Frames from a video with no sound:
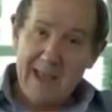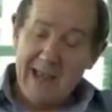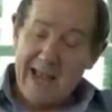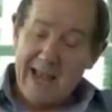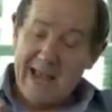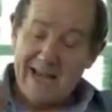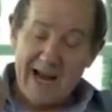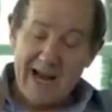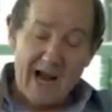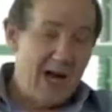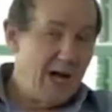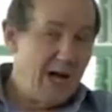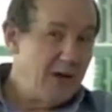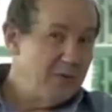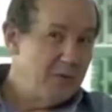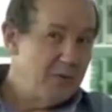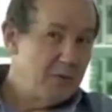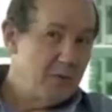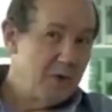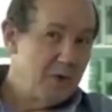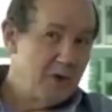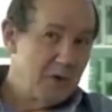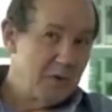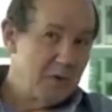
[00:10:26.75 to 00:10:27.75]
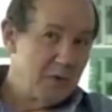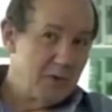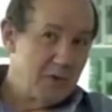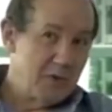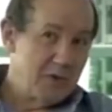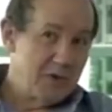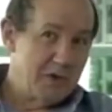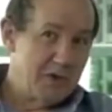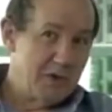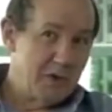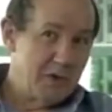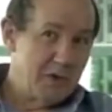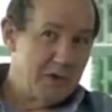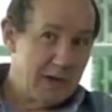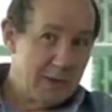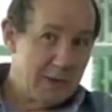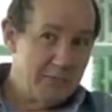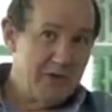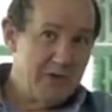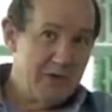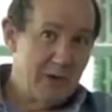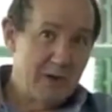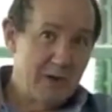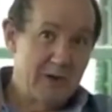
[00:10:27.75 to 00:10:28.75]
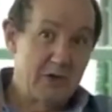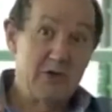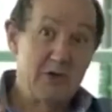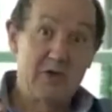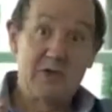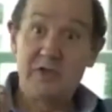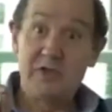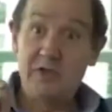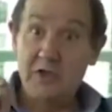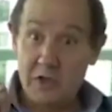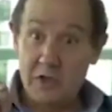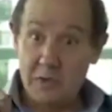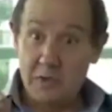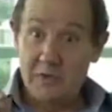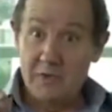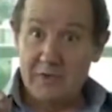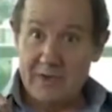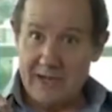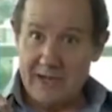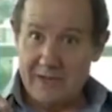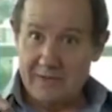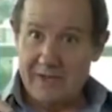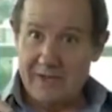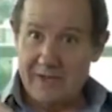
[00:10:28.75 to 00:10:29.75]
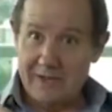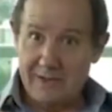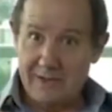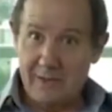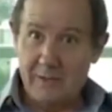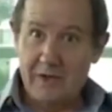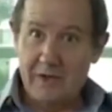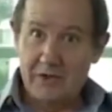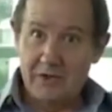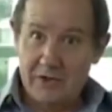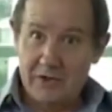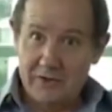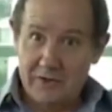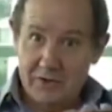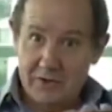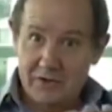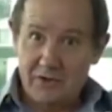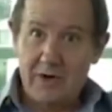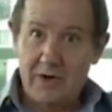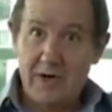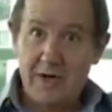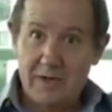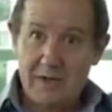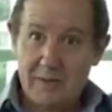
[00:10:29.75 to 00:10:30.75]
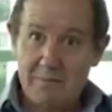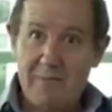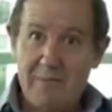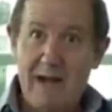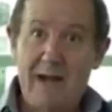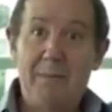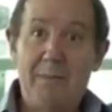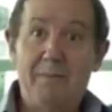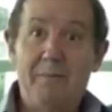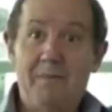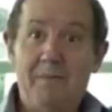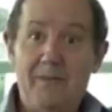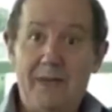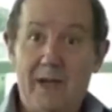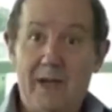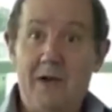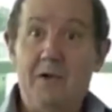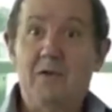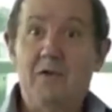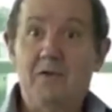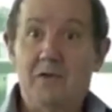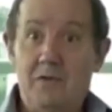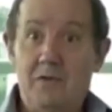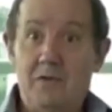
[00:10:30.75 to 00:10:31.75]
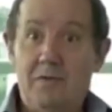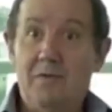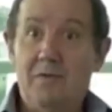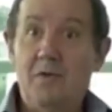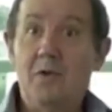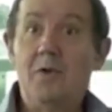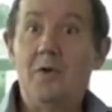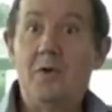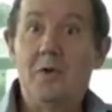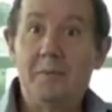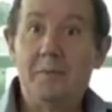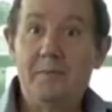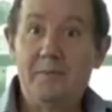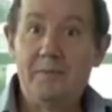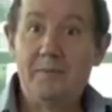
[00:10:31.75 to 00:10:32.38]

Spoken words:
And after World War II, some geologists used that technology to try to map the ocean floor.